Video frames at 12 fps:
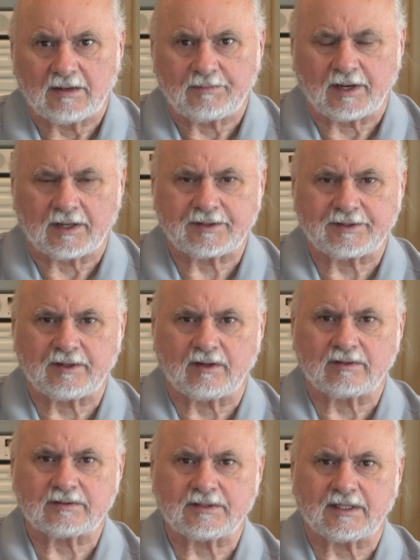Bless
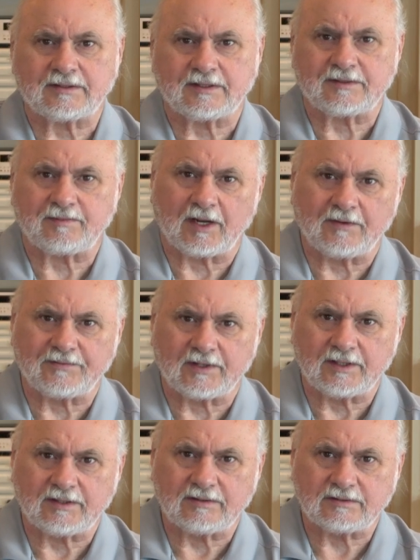those that
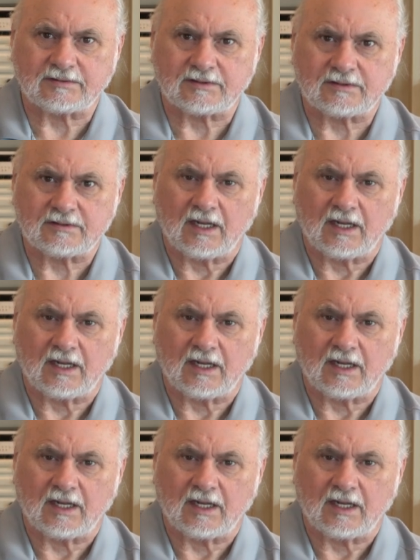despitefully use you.